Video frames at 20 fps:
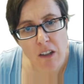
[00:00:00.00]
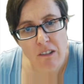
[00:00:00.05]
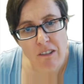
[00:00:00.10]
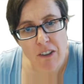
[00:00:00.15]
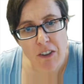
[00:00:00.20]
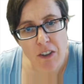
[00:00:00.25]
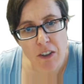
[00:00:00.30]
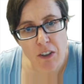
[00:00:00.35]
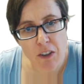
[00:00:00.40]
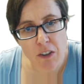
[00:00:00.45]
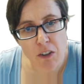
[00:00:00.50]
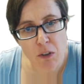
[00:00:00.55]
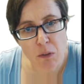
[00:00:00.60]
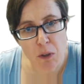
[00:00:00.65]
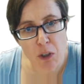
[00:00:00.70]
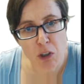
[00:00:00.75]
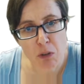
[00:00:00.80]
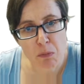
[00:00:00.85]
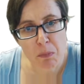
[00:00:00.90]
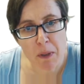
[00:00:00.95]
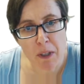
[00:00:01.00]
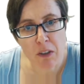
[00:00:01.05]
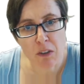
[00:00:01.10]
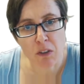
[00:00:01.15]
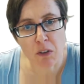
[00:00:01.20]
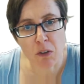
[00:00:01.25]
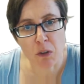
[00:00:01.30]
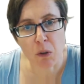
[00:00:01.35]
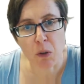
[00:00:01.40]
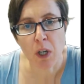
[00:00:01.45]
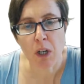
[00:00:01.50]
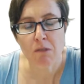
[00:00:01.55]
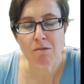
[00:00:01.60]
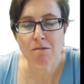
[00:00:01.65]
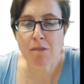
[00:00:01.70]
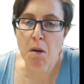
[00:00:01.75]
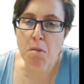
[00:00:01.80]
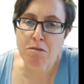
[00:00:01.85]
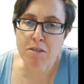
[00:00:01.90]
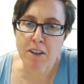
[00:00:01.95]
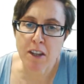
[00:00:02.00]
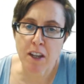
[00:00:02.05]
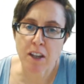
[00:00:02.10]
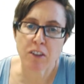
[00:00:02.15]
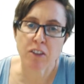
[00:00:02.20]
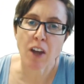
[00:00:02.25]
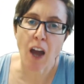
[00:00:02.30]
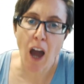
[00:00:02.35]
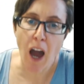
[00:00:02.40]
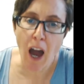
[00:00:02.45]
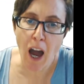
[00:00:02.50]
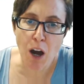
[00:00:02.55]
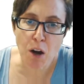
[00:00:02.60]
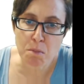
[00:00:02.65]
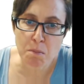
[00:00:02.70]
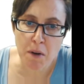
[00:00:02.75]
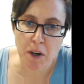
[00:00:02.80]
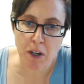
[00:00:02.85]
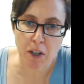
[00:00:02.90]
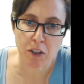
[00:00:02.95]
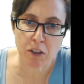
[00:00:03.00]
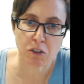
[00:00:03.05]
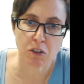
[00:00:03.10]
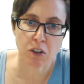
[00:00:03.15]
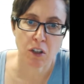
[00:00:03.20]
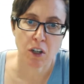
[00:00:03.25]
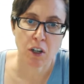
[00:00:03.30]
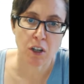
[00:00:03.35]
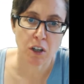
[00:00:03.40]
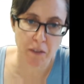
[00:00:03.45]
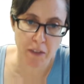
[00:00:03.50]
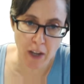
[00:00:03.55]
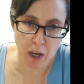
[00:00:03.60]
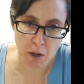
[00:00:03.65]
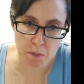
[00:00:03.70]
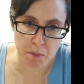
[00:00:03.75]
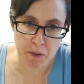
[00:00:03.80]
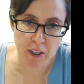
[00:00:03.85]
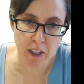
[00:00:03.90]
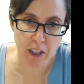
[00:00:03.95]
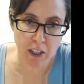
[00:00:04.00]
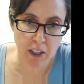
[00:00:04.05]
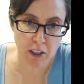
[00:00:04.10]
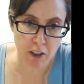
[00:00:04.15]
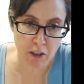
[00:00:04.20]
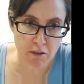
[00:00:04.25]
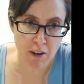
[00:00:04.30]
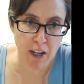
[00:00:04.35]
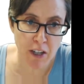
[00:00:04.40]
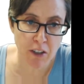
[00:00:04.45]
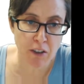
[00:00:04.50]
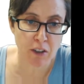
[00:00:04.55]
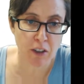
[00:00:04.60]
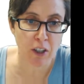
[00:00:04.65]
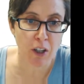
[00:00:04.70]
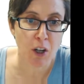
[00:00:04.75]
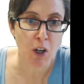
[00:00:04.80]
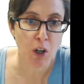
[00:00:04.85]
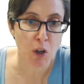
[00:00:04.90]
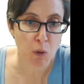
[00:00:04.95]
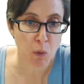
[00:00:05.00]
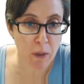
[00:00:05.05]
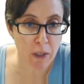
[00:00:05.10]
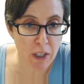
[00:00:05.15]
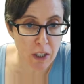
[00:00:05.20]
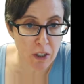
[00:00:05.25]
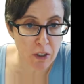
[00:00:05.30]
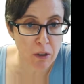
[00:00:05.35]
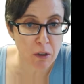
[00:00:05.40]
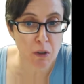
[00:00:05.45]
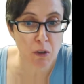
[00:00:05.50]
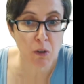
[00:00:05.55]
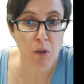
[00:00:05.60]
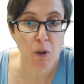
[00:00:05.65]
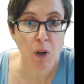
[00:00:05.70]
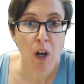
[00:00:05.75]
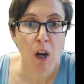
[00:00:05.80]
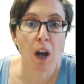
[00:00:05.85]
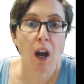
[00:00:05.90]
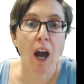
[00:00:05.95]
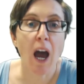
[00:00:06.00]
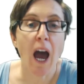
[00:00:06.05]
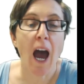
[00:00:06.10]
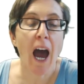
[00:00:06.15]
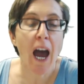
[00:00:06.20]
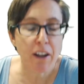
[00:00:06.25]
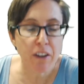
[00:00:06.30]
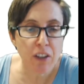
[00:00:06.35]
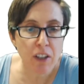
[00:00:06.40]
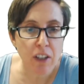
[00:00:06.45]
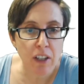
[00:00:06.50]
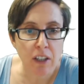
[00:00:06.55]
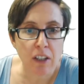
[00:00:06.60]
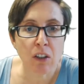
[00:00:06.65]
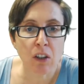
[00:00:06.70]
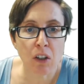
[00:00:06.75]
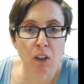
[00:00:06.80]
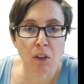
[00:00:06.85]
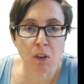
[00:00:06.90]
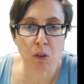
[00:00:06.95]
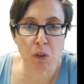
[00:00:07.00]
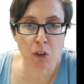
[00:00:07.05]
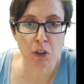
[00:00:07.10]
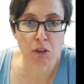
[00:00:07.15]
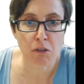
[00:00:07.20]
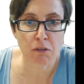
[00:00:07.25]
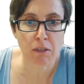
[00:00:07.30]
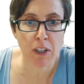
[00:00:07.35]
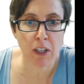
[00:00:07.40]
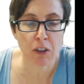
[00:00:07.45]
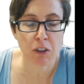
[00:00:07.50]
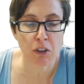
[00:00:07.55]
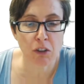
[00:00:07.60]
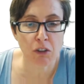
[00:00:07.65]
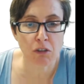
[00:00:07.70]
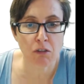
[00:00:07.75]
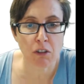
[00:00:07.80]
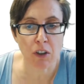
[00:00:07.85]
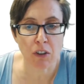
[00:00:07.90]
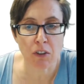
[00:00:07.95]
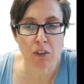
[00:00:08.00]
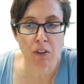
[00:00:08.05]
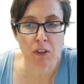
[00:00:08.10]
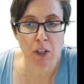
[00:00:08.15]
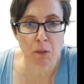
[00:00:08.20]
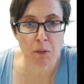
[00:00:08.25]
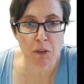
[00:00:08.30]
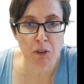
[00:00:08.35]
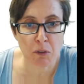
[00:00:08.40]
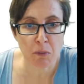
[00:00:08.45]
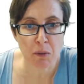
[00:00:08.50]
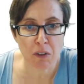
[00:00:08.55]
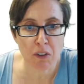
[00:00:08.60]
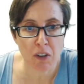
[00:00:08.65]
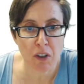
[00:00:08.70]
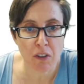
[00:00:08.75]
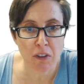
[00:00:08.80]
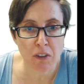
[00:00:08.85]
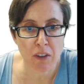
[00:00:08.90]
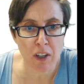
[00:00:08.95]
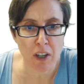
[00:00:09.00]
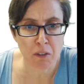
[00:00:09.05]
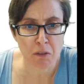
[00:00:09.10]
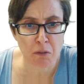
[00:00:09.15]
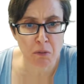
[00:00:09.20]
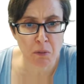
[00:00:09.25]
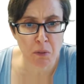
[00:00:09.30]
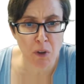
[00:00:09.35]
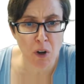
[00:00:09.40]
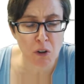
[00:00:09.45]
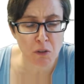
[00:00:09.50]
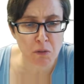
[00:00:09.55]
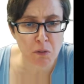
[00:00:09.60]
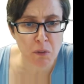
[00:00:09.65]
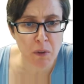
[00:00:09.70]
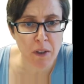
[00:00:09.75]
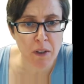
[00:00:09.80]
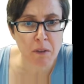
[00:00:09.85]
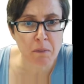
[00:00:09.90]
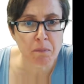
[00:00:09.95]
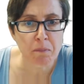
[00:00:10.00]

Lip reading: assigned to each pixel represents how much of that particular grating we need to add in order to reconstruct the image that we started off with.